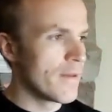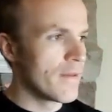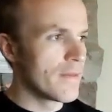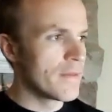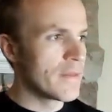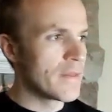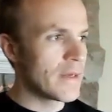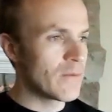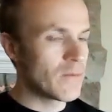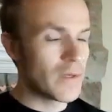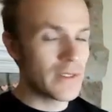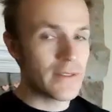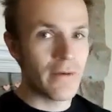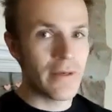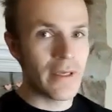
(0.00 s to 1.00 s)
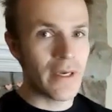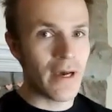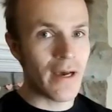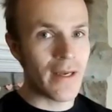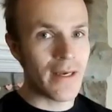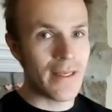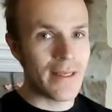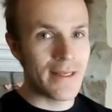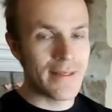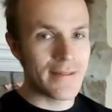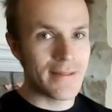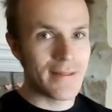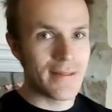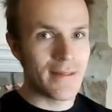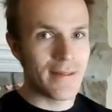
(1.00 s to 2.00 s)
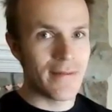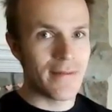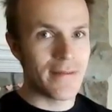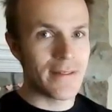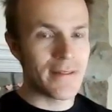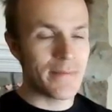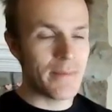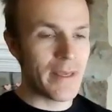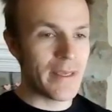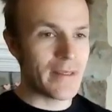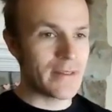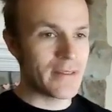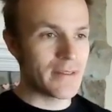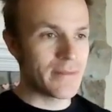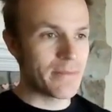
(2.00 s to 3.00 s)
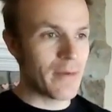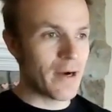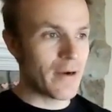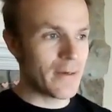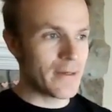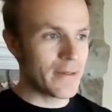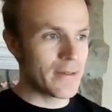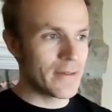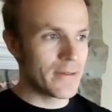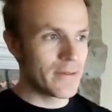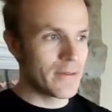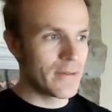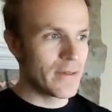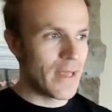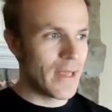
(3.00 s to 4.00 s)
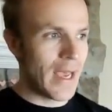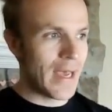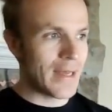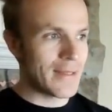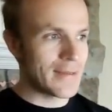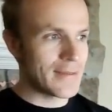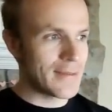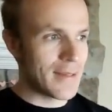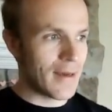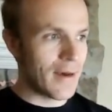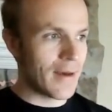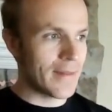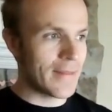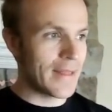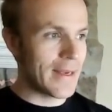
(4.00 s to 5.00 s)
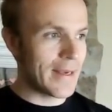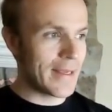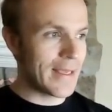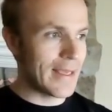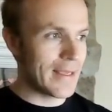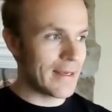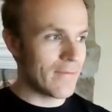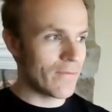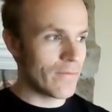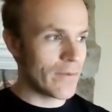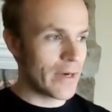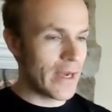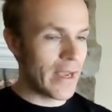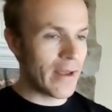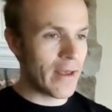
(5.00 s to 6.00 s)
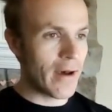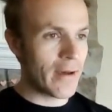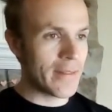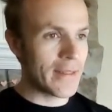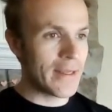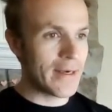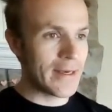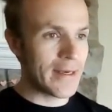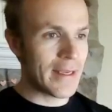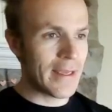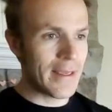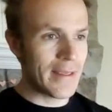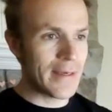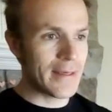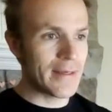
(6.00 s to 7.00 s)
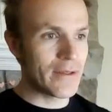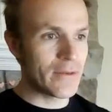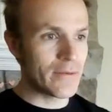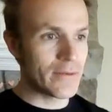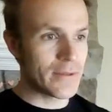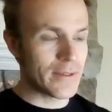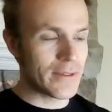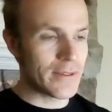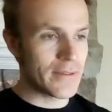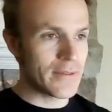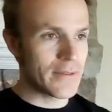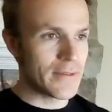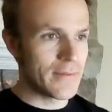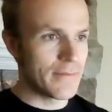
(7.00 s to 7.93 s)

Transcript: then what's going on is this page is marked as authenticated for authenticated users.